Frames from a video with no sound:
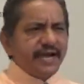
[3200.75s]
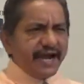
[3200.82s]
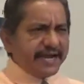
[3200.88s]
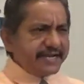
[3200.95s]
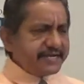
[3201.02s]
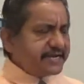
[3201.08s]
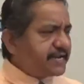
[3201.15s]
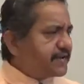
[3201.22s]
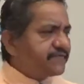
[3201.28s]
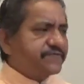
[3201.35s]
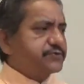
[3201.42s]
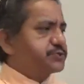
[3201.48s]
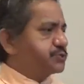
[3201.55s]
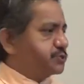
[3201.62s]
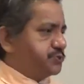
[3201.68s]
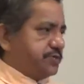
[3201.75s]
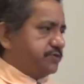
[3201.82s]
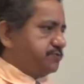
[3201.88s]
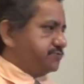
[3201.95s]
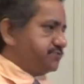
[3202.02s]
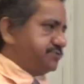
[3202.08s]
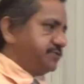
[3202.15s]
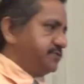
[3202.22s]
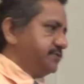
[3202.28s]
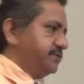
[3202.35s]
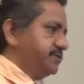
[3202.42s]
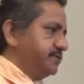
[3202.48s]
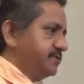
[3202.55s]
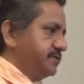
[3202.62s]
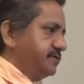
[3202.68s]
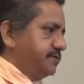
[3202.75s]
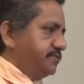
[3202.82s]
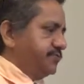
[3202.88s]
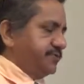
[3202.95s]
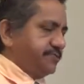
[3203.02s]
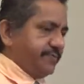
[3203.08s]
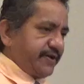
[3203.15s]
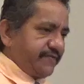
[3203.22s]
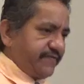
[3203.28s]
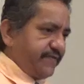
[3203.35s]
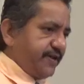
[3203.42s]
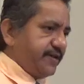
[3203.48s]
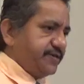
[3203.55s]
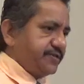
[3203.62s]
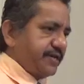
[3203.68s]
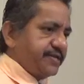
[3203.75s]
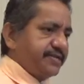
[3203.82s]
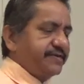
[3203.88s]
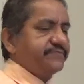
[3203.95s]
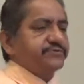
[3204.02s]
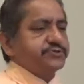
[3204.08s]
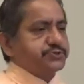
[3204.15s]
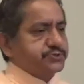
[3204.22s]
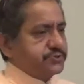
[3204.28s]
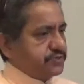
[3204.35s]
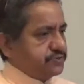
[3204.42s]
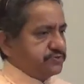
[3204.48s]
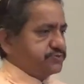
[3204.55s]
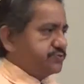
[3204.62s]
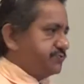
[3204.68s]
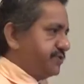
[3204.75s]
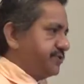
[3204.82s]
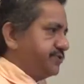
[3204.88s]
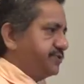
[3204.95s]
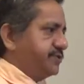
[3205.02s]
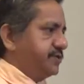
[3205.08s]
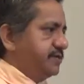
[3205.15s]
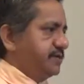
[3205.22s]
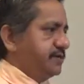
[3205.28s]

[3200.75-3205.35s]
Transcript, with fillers: I never struggled with my faith. I never struggled with.